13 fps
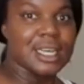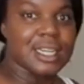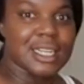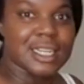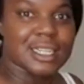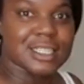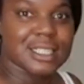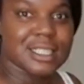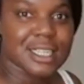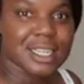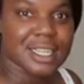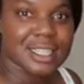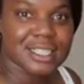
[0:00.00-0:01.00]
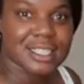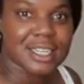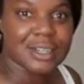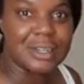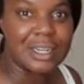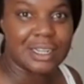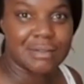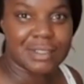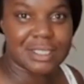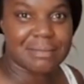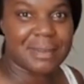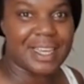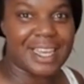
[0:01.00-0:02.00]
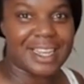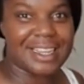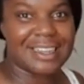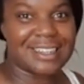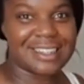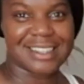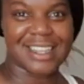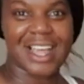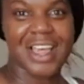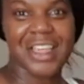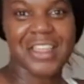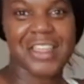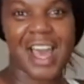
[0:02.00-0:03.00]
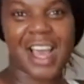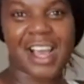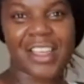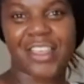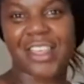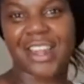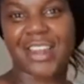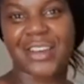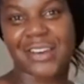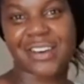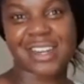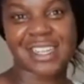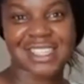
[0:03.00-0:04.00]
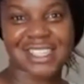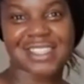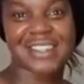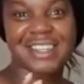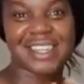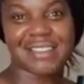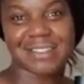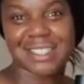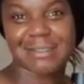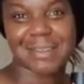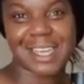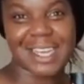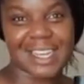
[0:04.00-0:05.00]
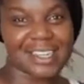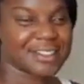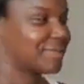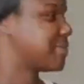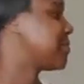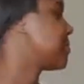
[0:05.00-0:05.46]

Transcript: At least he still loves me. Thank the Lord, he still loves me.